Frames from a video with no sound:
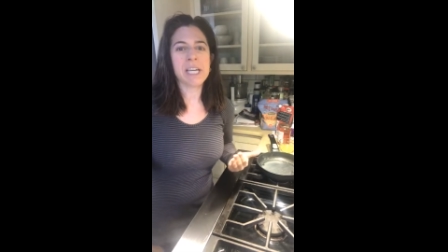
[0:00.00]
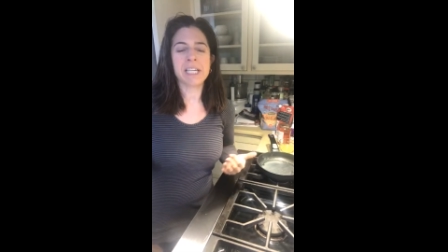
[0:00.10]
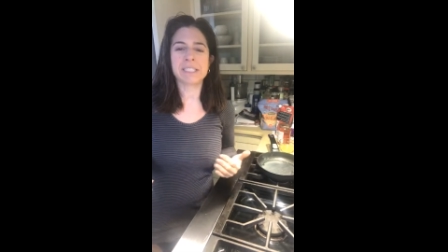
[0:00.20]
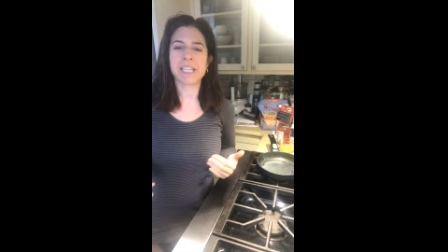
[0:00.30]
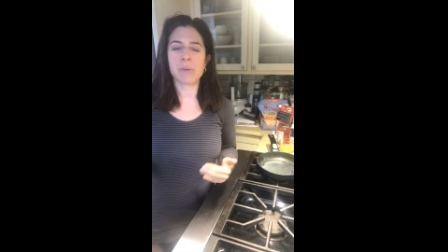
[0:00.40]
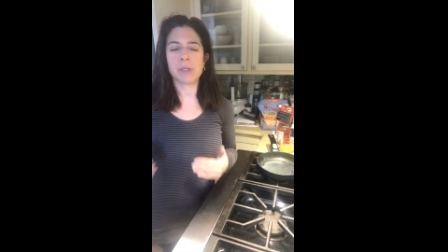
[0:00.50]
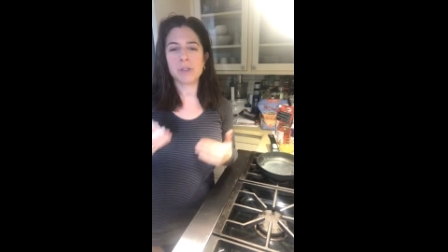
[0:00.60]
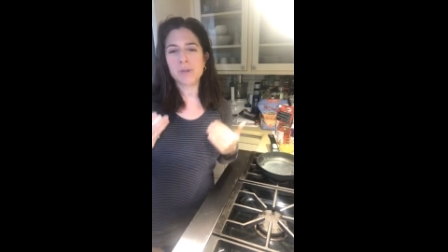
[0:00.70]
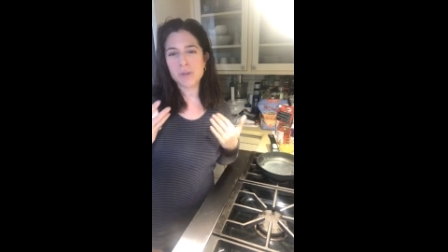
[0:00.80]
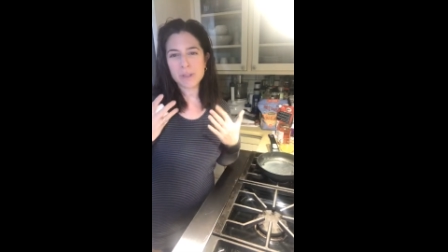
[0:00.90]
is that when
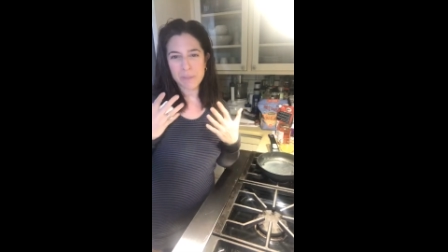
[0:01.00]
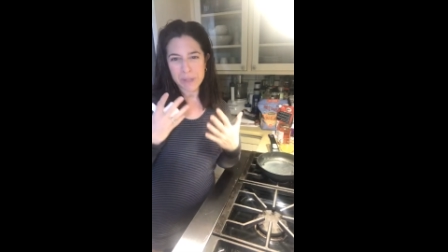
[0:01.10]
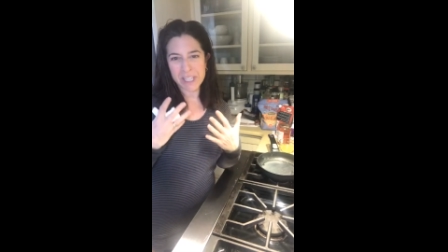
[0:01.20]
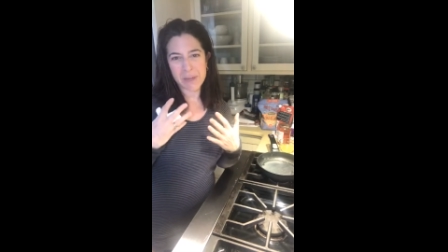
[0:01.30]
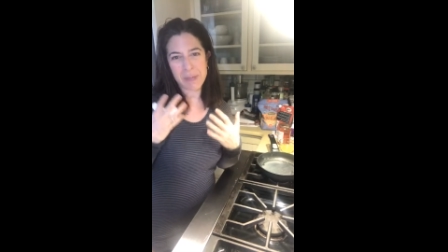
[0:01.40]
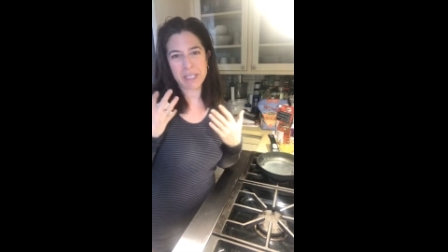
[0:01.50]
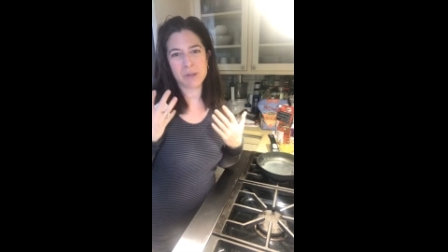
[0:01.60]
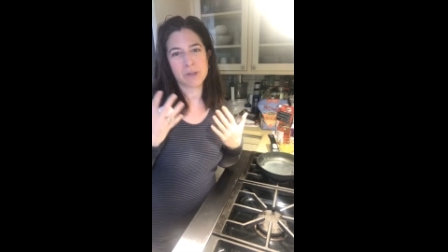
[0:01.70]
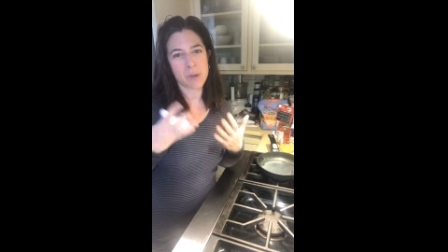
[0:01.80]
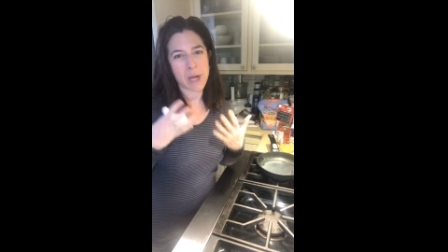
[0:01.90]
you do something that makes
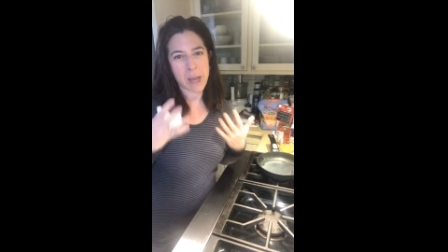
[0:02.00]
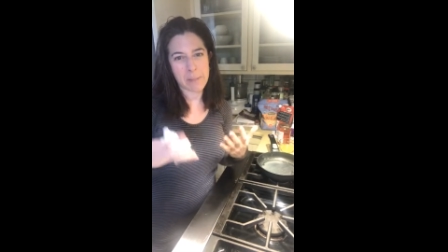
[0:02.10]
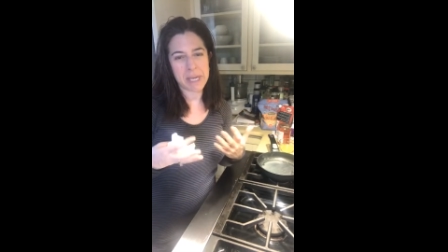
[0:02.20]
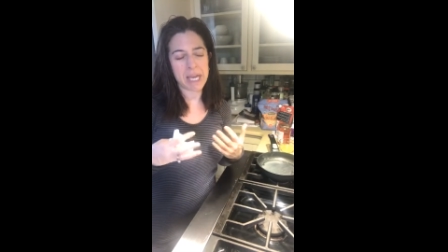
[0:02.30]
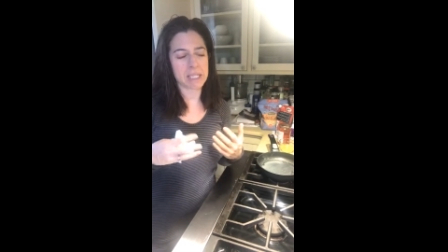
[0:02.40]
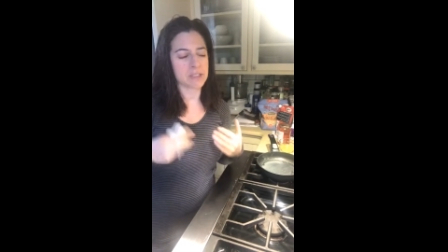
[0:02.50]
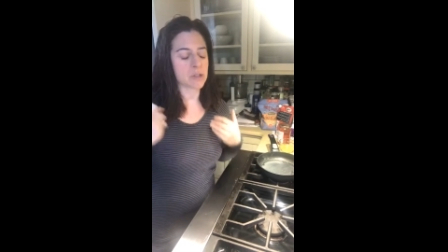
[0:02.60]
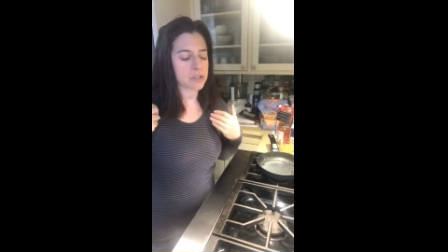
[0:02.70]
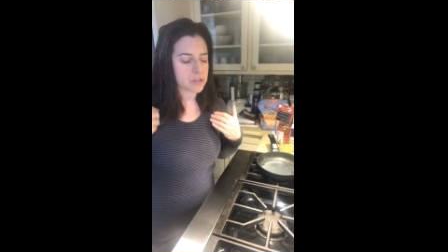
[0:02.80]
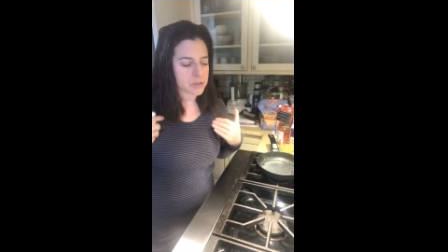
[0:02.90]
you so happy and
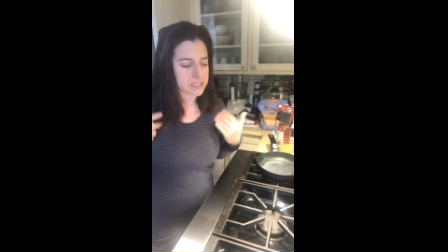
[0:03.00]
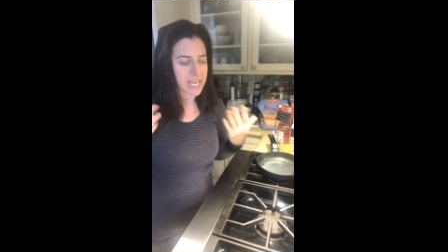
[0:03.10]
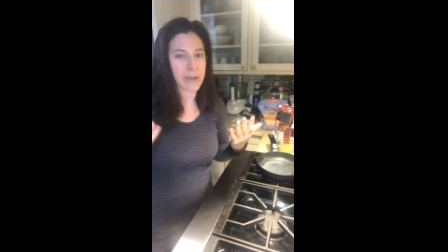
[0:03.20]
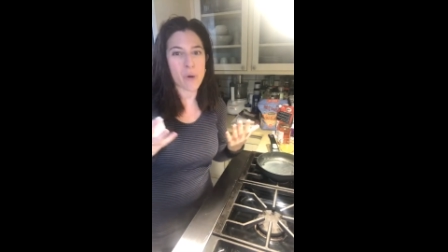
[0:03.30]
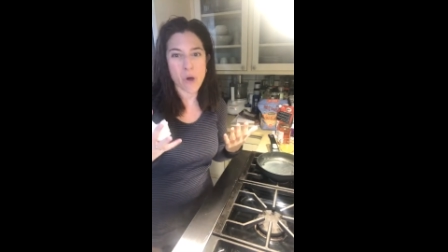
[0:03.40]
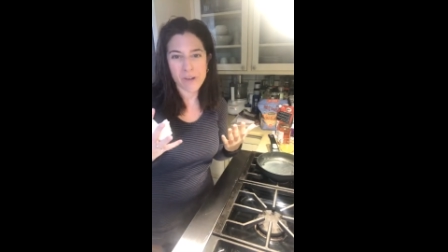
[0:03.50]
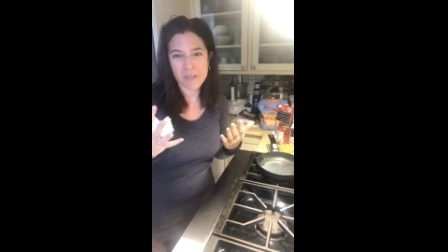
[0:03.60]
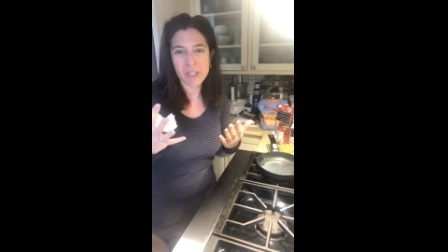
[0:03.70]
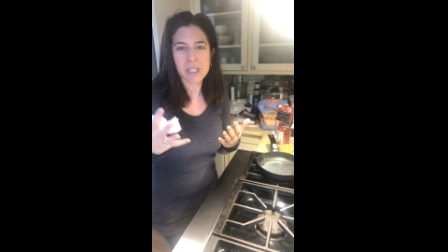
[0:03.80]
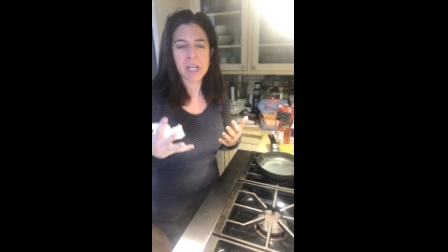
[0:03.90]
starts your day off
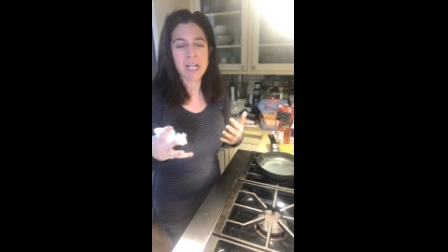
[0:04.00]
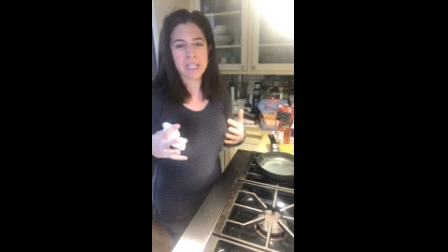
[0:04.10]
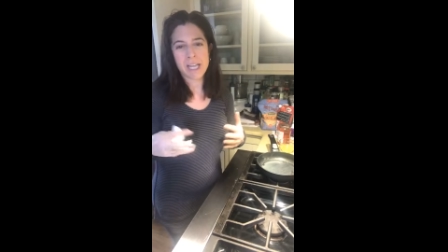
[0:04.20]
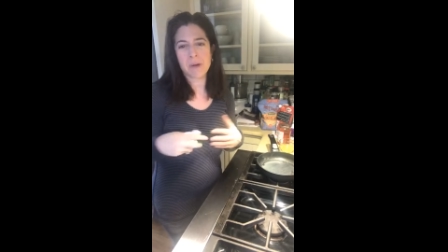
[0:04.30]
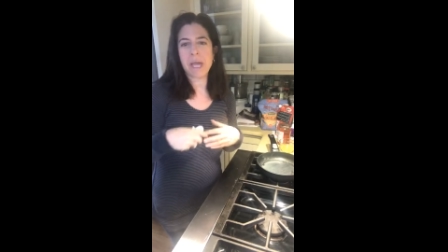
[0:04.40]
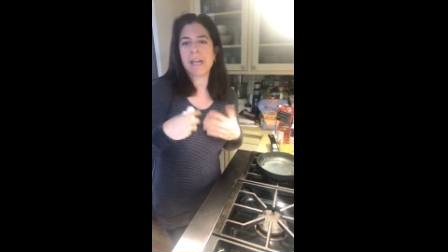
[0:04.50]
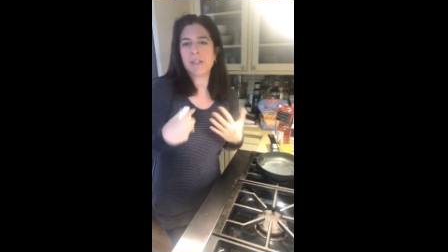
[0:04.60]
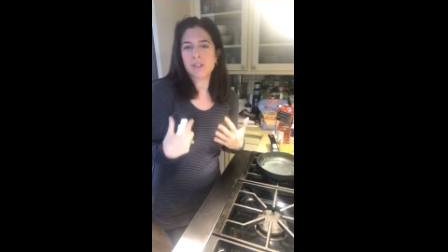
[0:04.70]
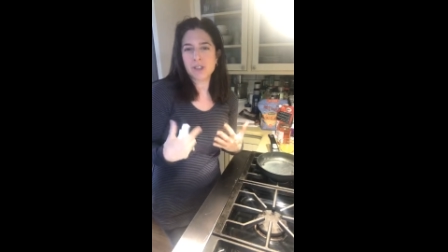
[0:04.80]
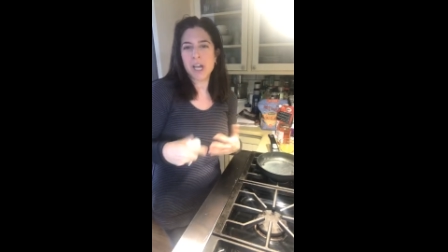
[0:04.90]
like
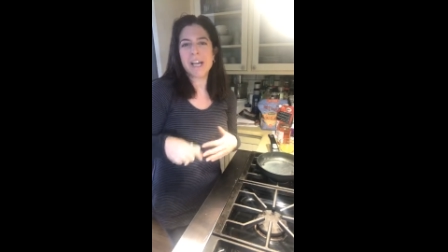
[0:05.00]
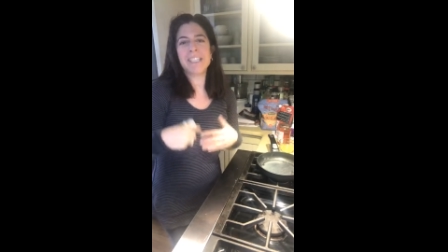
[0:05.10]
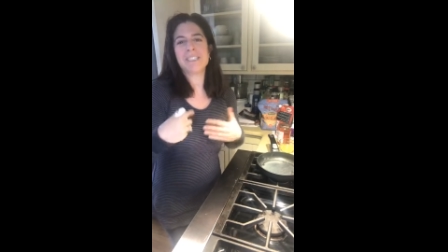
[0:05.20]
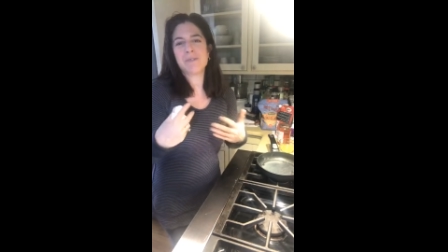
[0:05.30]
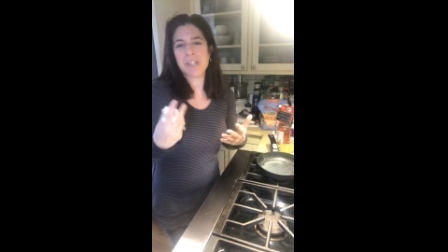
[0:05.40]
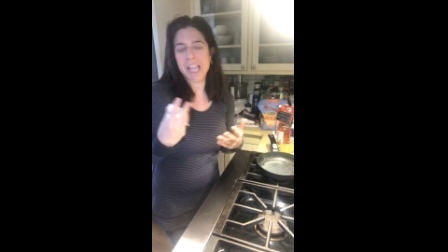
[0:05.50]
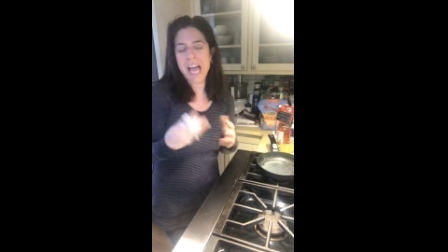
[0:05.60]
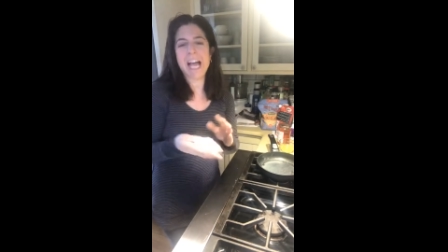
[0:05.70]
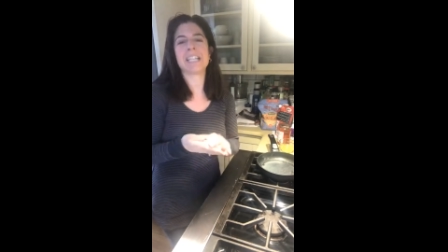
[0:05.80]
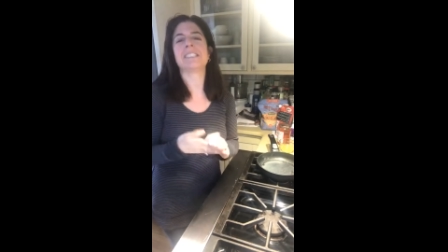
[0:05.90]
energized and
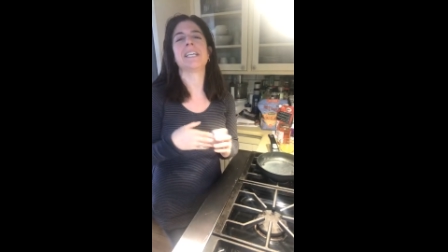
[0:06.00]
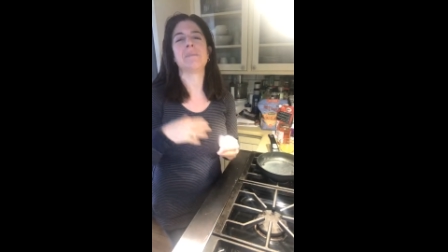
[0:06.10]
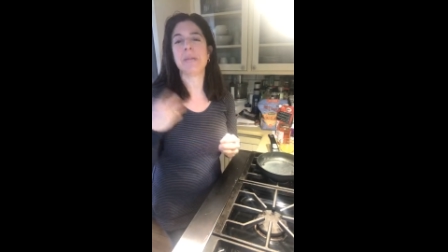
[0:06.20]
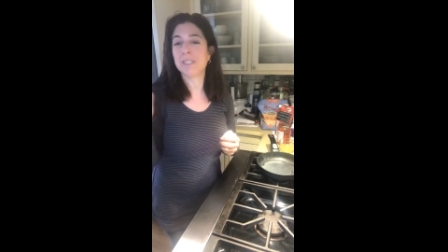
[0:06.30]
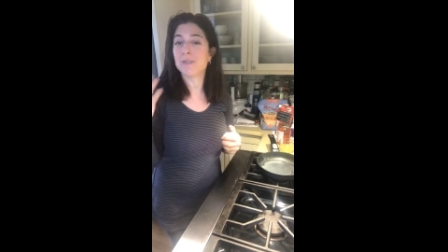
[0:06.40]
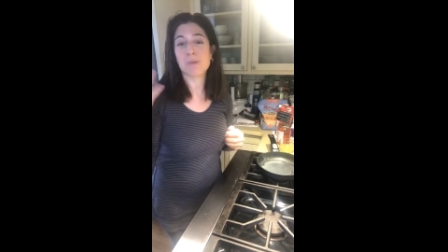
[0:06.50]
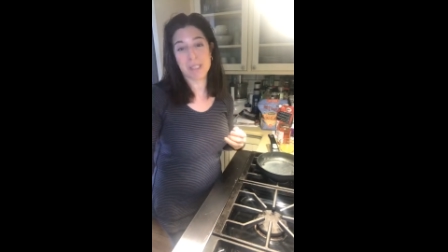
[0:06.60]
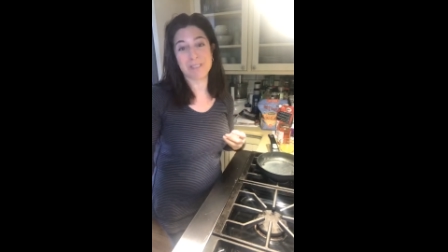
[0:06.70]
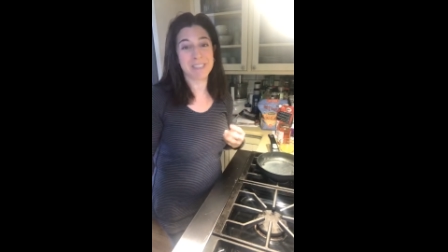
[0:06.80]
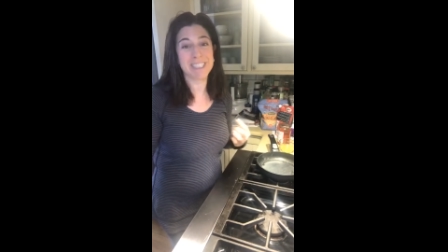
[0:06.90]
relaxed, it makes for the
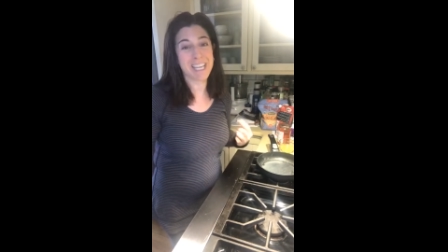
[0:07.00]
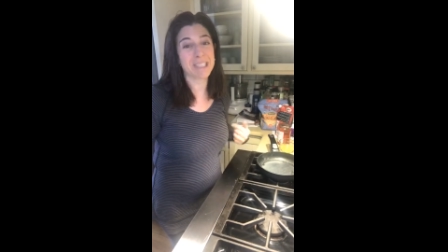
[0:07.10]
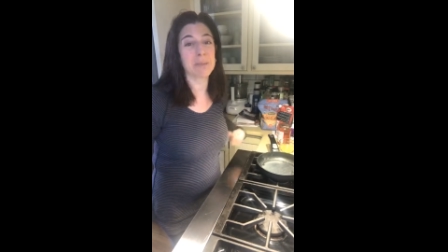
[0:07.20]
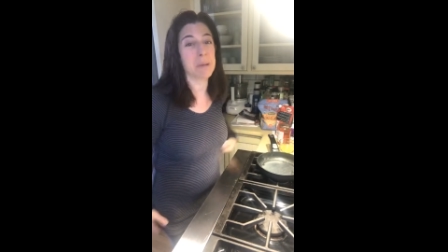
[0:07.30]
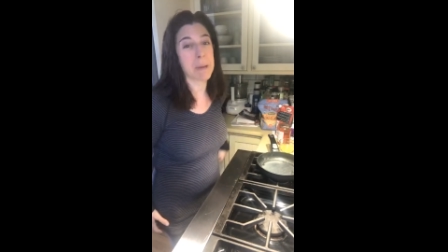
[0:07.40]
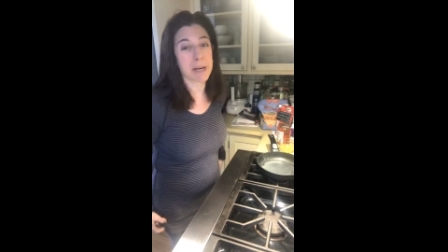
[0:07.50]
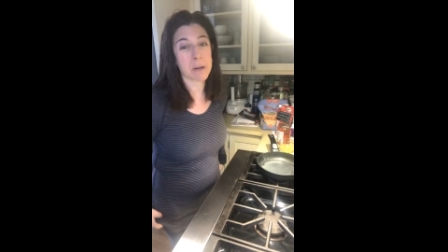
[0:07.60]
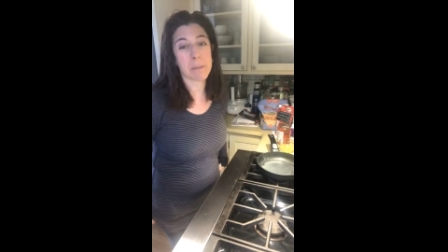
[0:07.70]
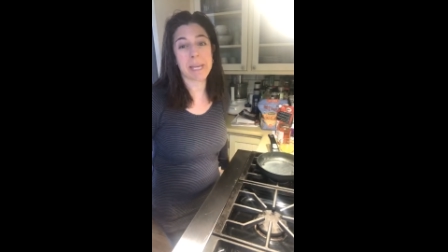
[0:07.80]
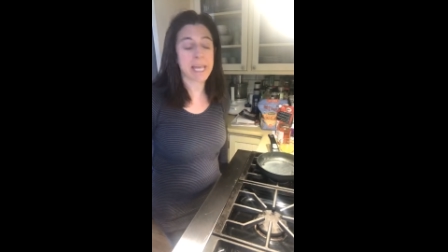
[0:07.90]
rest of the day to be better. But